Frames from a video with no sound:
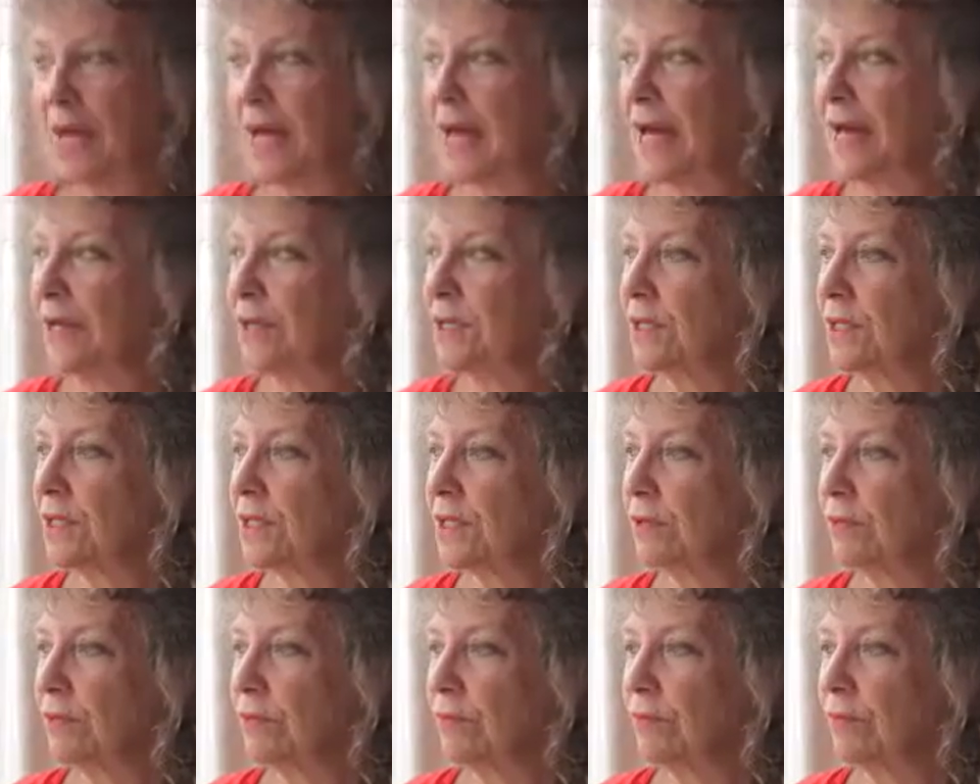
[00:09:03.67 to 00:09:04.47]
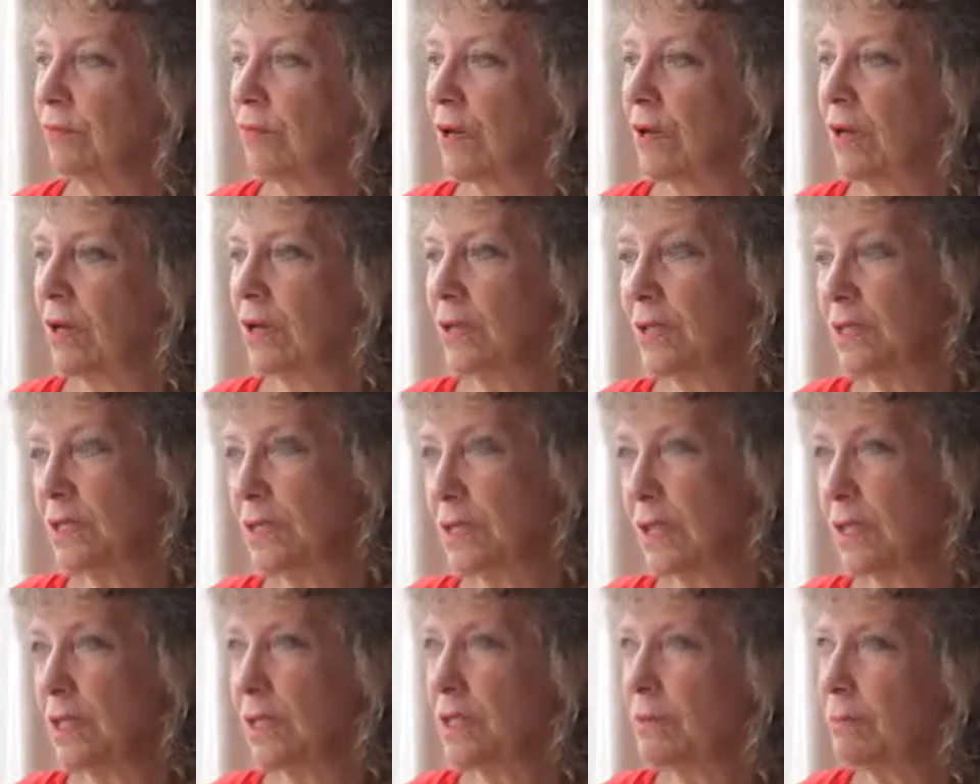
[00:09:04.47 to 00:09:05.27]
And I
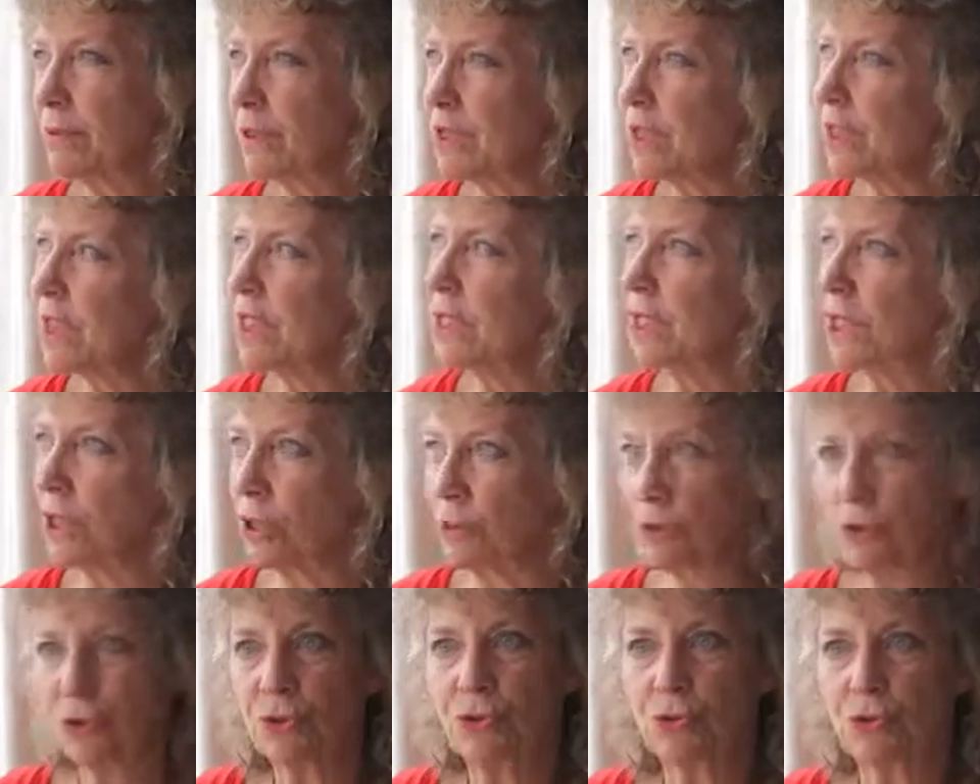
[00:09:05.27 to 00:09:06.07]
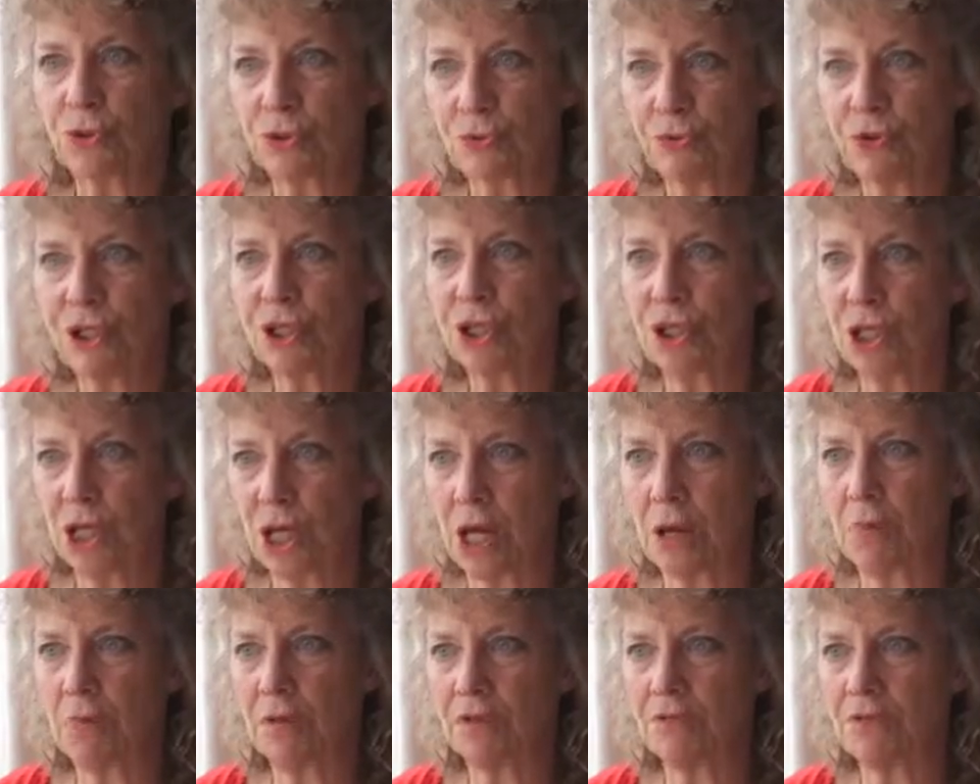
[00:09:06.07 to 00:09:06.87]
suppose I did go and talk to Richard a
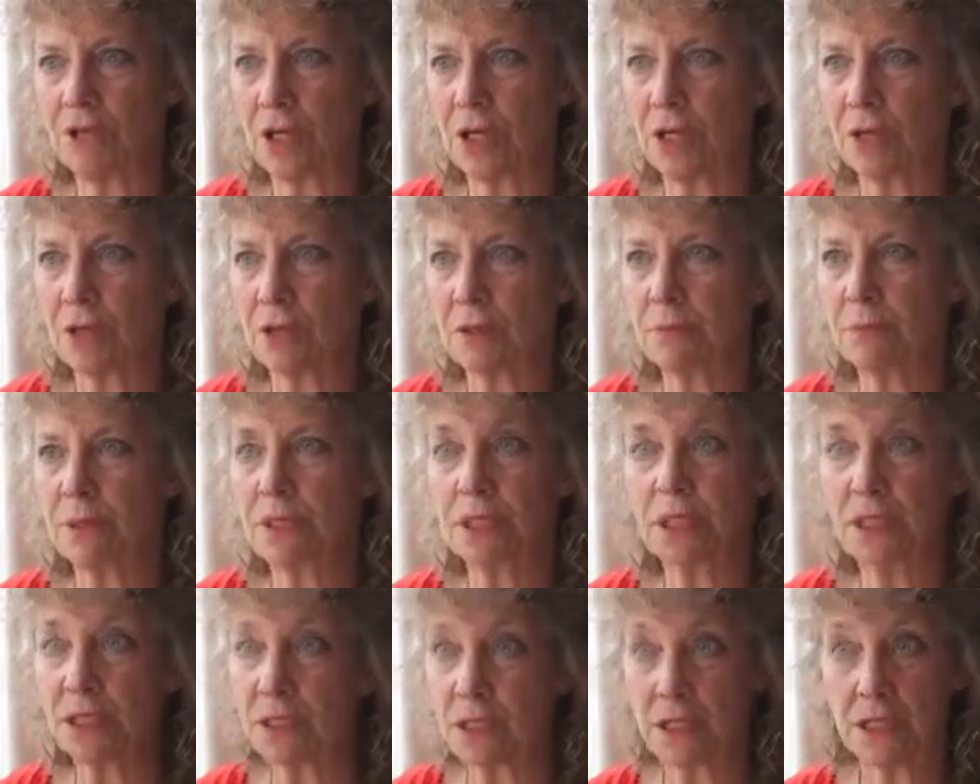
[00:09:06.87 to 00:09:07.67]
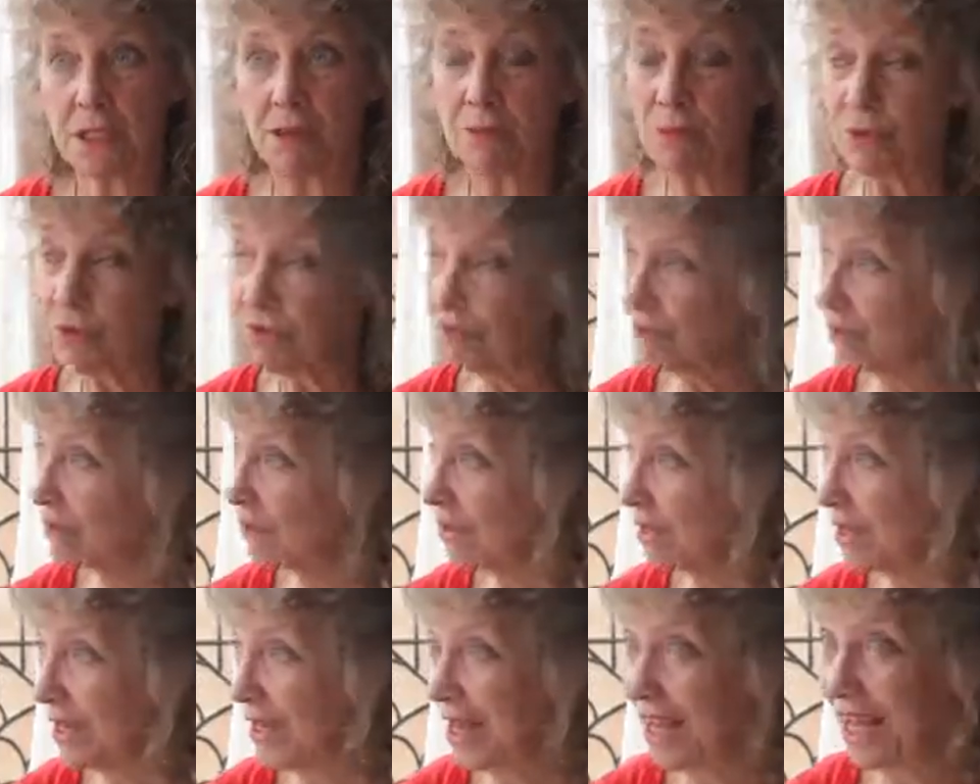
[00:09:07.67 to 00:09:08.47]
couple of times, but he was
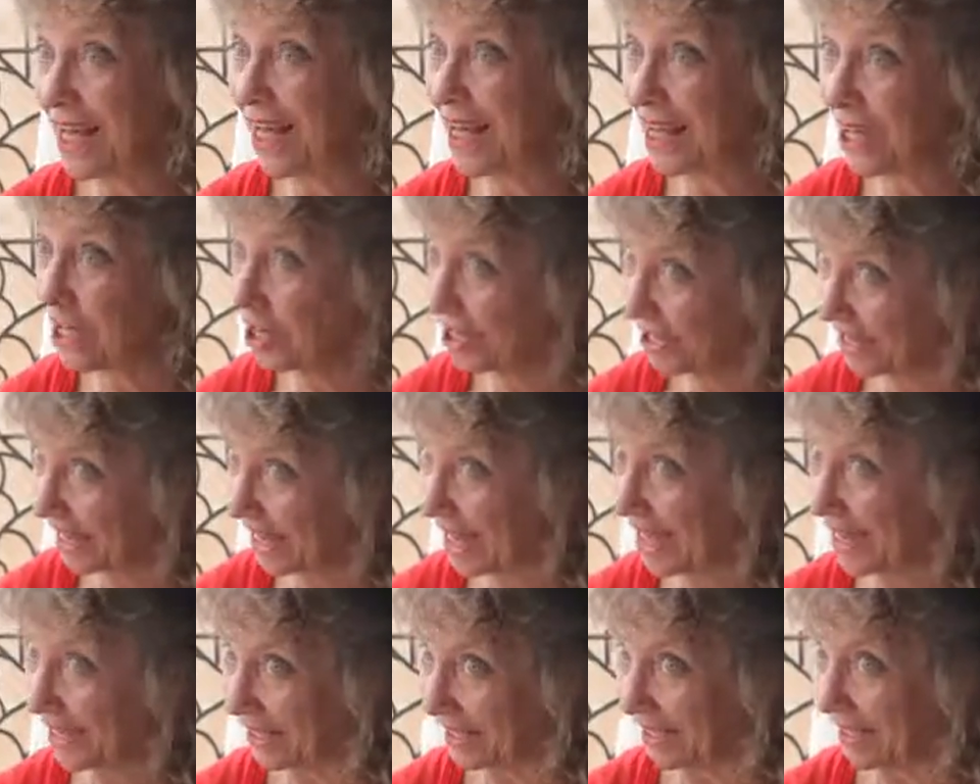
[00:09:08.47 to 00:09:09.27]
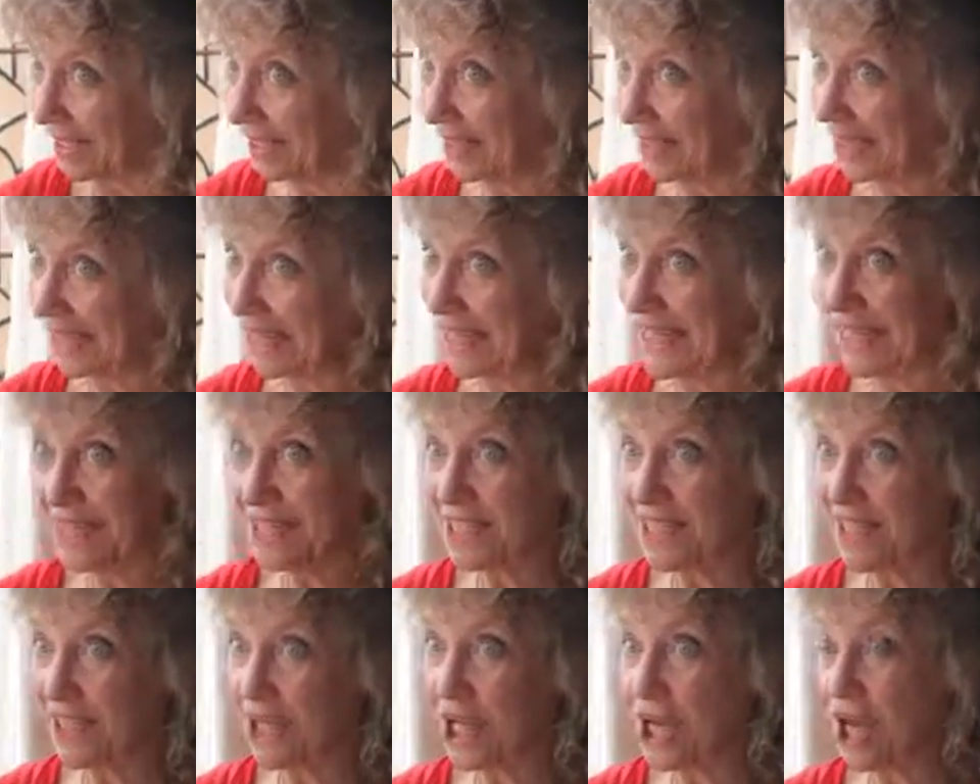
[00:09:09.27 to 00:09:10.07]
very, like Annie, he
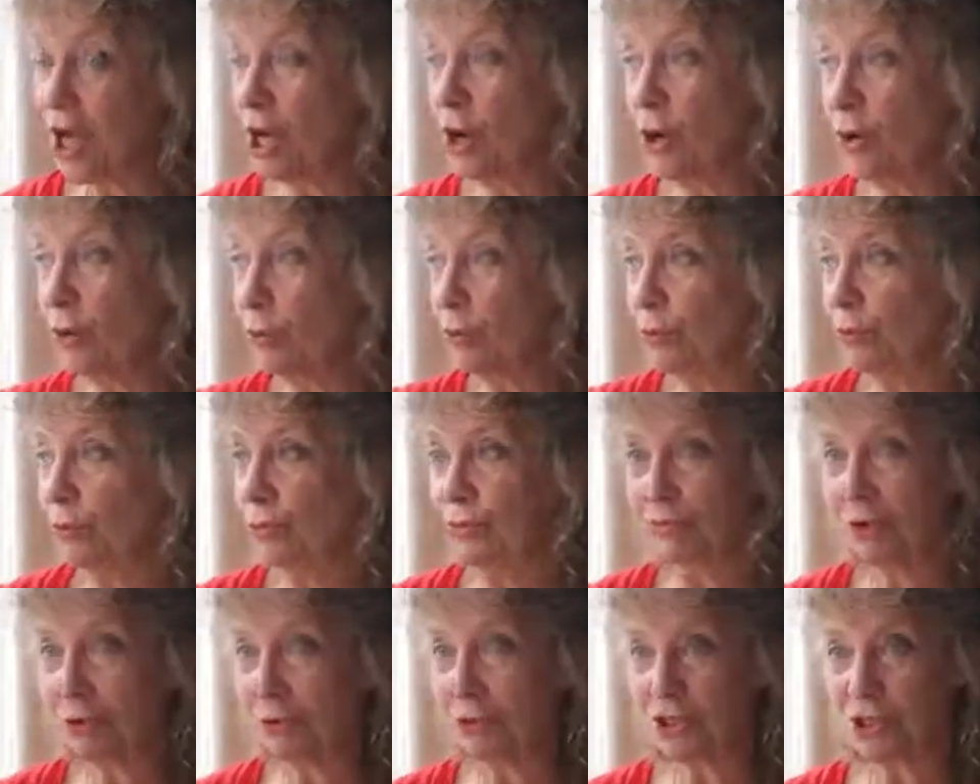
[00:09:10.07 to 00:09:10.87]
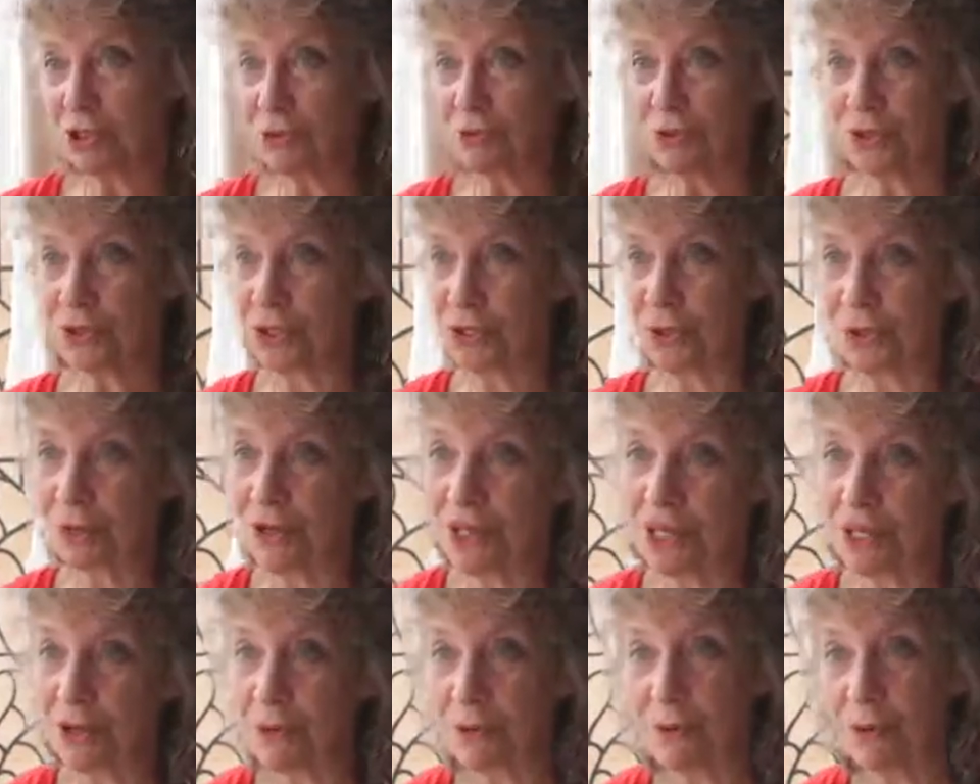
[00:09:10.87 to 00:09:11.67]
said, "Oh, rubbish, you can do it.